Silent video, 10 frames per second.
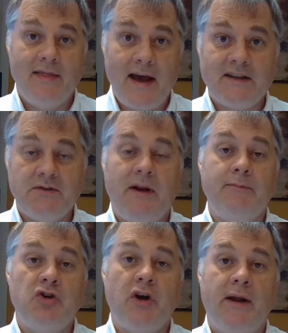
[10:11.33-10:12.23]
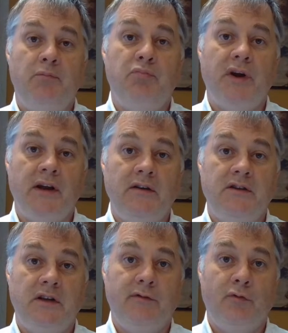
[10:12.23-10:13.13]
That's what I'm trying to bring
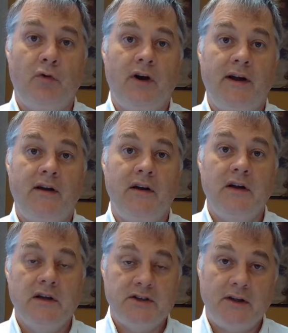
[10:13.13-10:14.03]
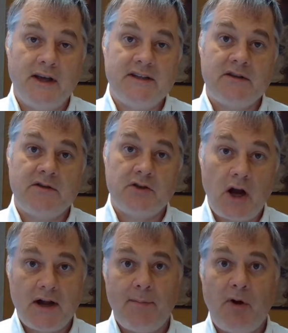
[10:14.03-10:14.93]
to the fore here. So let's
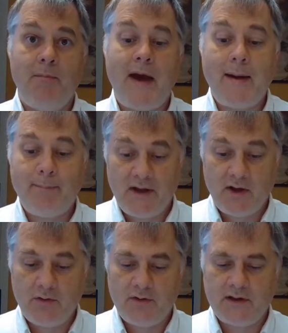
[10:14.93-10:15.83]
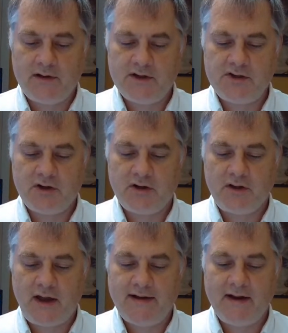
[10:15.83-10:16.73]
talk about mapping out the
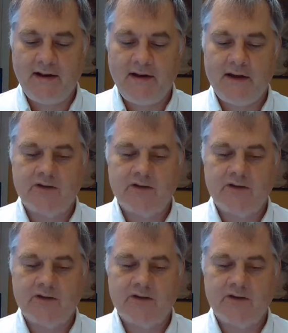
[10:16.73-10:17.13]
digital identity